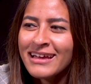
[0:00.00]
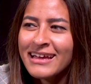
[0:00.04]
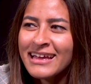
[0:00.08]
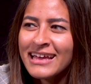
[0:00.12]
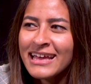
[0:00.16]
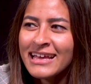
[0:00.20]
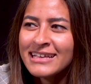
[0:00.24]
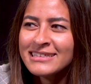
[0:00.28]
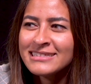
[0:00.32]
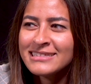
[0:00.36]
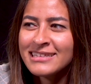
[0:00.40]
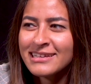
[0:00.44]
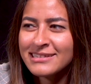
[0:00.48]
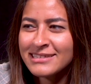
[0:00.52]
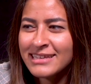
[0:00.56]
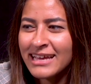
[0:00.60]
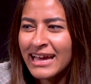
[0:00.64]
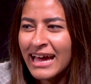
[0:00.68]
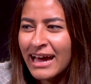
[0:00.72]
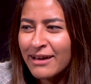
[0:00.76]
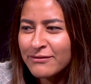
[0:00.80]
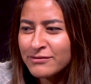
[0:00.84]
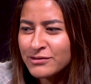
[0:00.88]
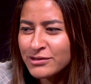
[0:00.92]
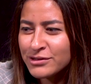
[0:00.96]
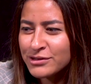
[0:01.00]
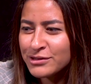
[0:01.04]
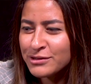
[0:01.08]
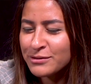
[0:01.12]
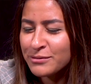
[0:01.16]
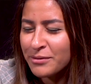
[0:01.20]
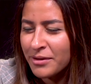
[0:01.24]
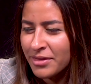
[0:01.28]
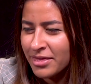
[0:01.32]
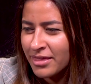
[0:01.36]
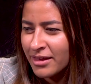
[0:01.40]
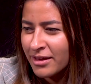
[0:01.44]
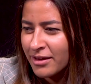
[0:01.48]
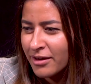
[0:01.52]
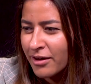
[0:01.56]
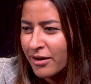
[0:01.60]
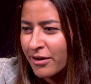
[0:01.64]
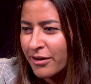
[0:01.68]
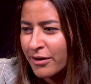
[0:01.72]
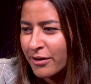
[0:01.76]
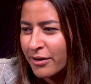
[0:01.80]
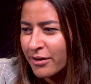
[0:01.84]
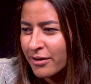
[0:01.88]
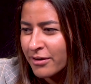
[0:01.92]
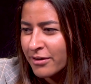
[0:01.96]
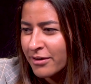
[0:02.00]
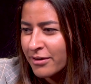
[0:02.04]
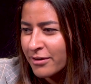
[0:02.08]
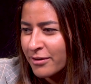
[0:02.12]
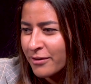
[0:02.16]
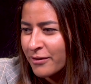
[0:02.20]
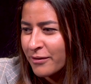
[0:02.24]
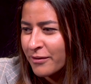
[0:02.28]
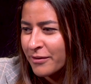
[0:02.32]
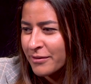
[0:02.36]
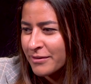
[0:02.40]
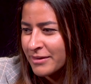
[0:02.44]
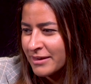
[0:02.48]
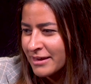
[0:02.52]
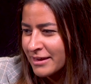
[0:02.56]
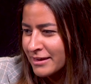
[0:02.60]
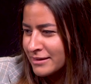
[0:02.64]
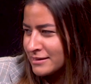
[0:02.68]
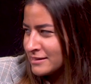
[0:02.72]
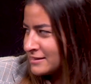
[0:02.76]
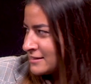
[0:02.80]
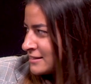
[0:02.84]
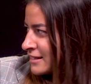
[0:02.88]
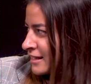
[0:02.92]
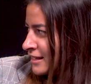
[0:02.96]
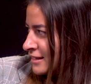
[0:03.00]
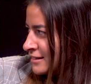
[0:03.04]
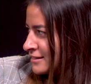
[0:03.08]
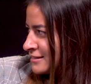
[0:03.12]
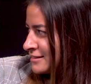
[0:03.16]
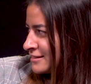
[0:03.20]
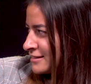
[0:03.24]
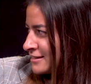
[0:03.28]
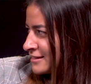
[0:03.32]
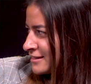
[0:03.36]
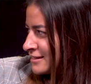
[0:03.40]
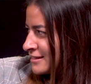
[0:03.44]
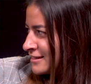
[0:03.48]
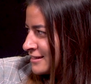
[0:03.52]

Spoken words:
Does it have to do with the car or the insect?